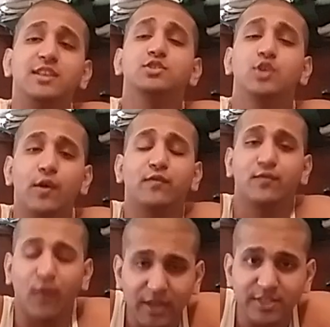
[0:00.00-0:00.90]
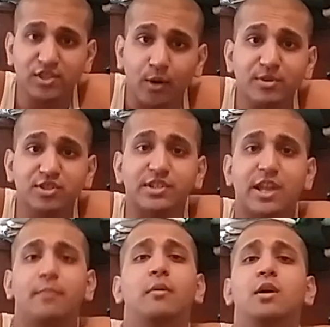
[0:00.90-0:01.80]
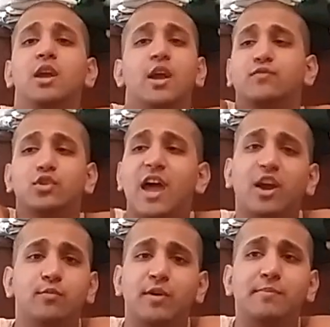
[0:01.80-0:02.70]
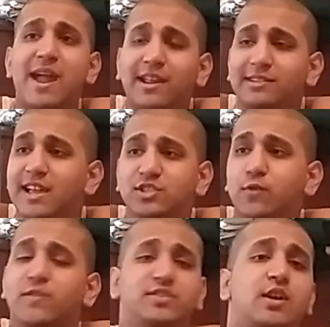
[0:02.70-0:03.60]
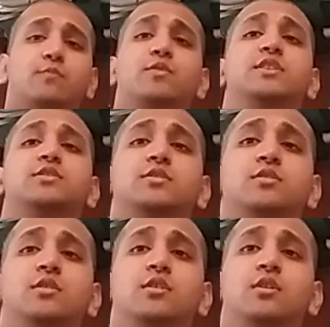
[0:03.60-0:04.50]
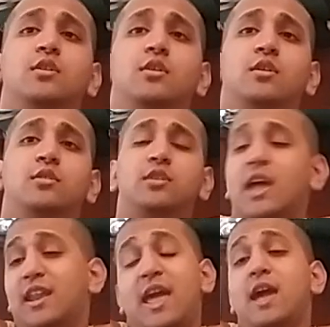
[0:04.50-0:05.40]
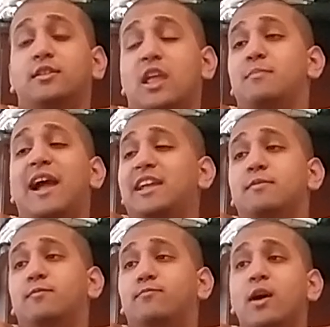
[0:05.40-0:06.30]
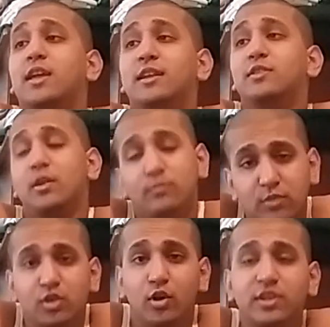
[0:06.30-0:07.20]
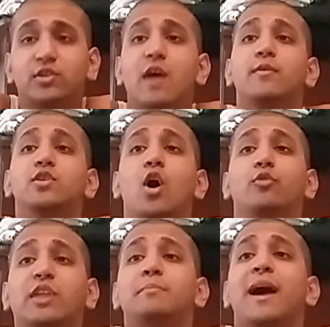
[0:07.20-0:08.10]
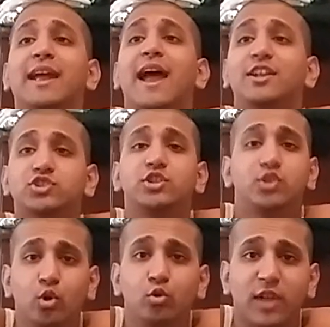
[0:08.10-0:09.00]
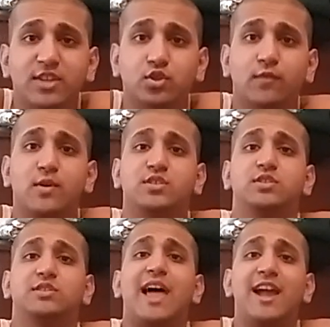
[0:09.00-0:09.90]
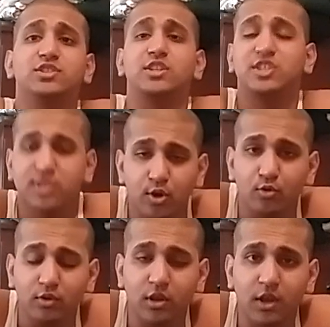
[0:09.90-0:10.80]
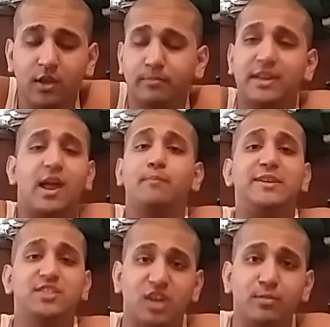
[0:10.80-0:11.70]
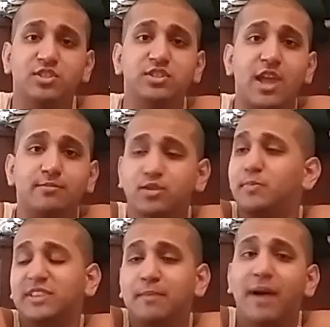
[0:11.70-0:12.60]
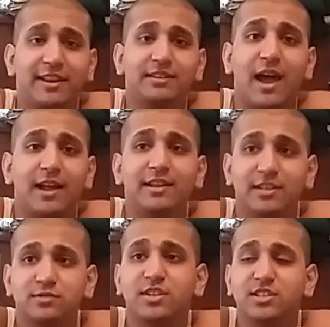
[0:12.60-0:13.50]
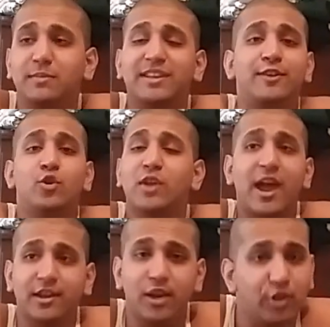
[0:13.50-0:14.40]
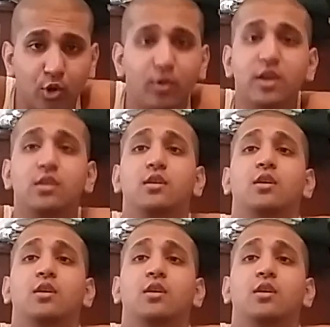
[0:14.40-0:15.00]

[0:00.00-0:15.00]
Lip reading: and it's good for fucking SummerSlam if they're not gonna bring back Lesnar for some reason. And heck, they might even fucking, you never know. They might actually do Lesnar versus Lashley soon. May not be SummerSlam, but they might not, it doesn't mean that they're not going to do it.